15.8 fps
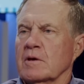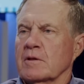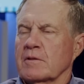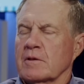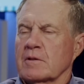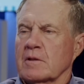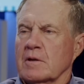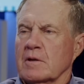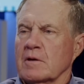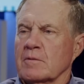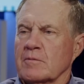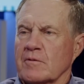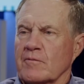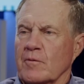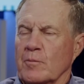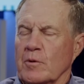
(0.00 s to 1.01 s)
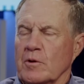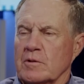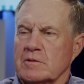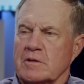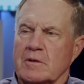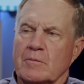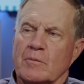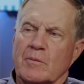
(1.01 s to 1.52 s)
I think that helped our football
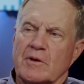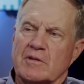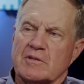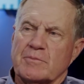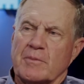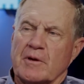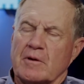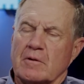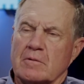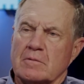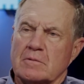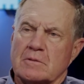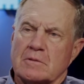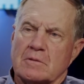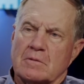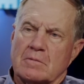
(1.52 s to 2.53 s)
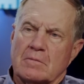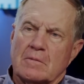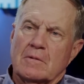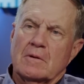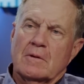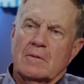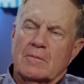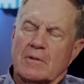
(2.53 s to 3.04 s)
team and made us better. So
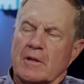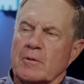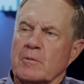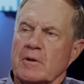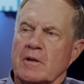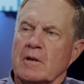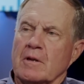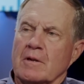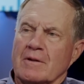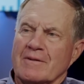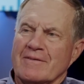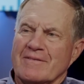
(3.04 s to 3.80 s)
glad we did it.